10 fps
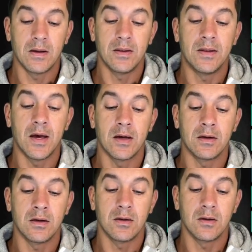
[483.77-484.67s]

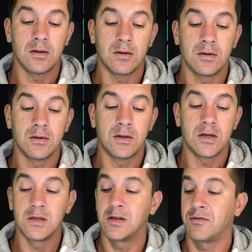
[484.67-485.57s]
than
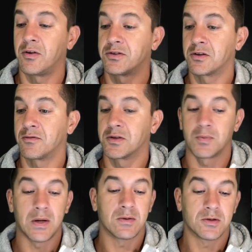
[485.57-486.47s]
the default Surface
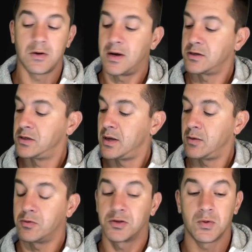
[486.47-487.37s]
Pen. So actually I
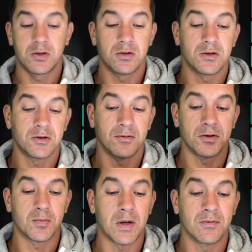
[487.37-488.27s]
will switch to the
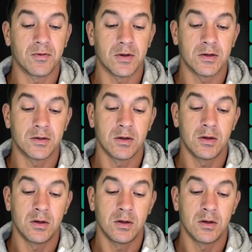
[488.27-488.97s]
Surface Pen for this.